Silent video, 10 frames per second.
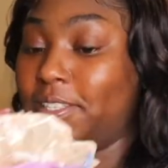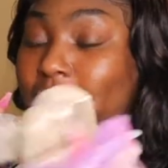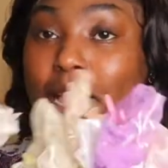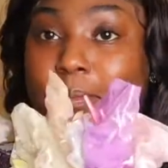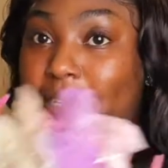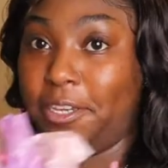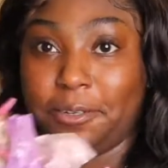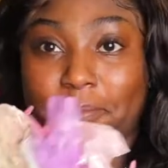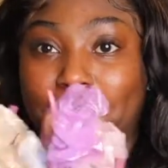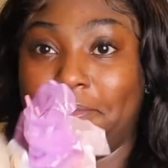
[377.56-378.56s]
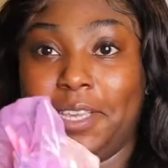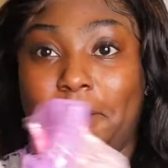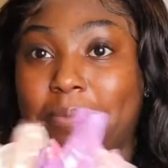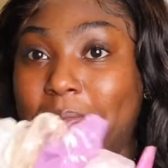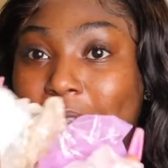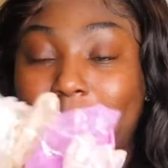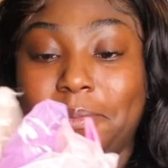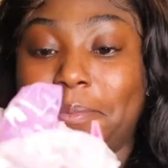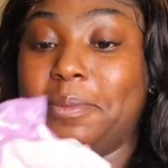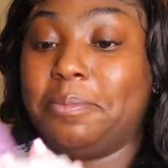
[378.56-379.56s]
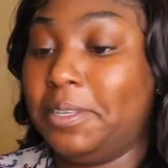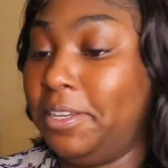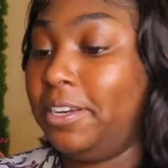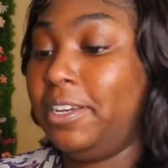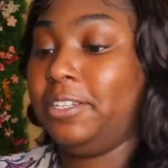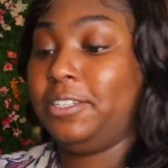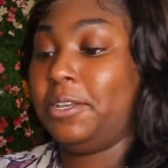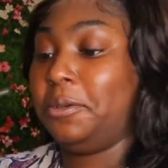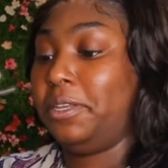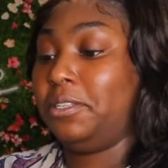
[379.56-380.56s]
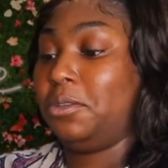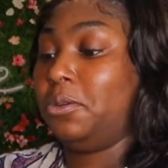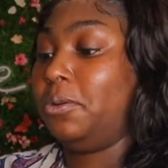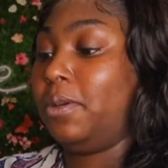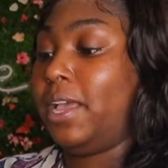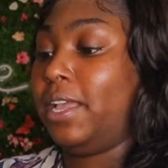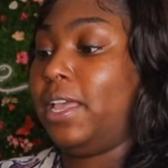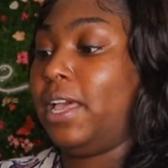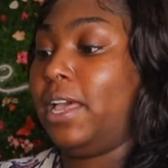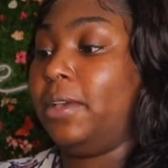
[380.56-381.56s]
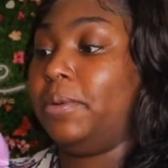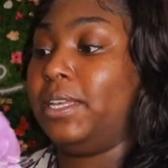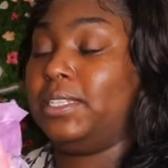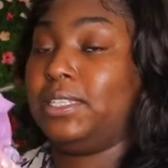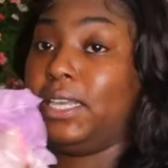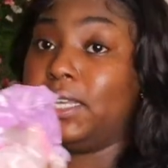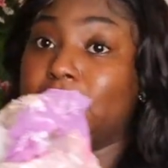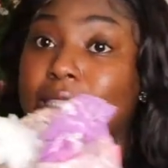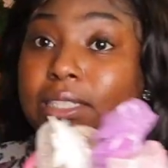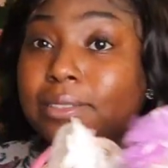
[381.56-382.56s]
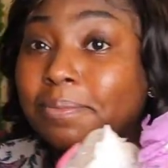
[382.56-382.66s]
top tier, top tier. So in total, I got what, six